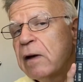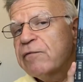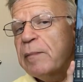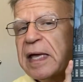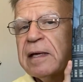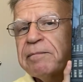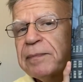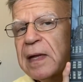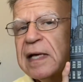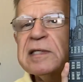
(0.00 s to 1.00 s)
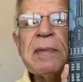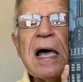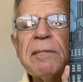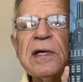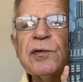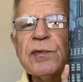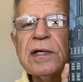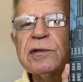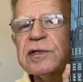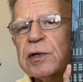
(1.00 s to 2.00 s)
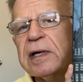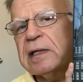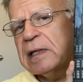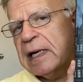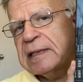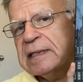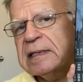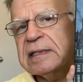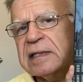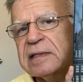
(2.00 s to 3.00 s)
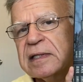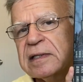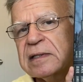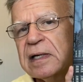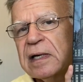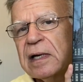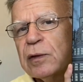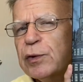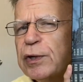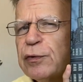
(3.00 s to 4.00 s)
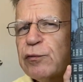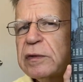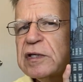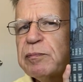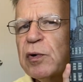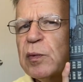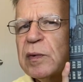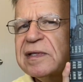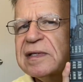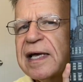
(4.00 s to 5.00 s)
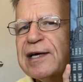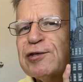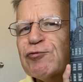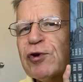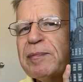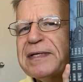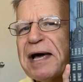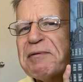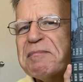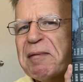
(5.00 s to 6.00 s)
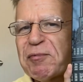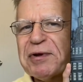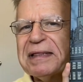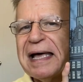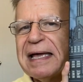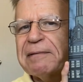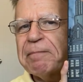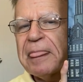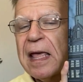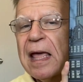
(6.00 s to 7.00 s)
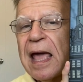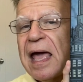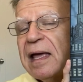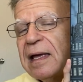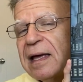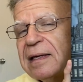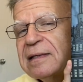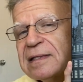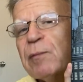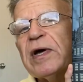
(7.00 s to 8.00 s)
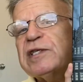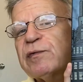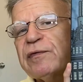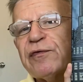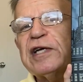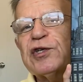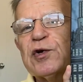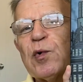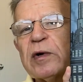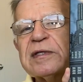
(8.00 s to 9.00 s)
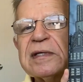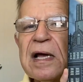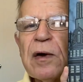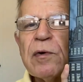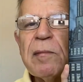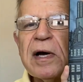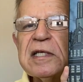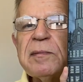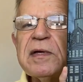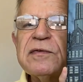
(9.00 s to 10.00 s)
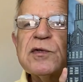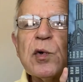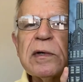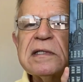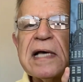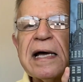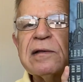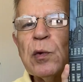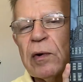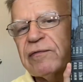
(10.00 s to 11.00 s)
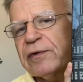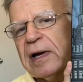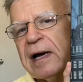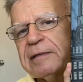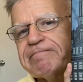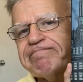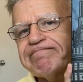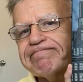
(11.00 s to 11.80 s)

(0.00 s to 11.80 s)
For me, as a Batman reader starting in the 1960s, looking through this book was like a trip down memory lane, and in some ways a refresher course, reminding me of stories I had long forgotten.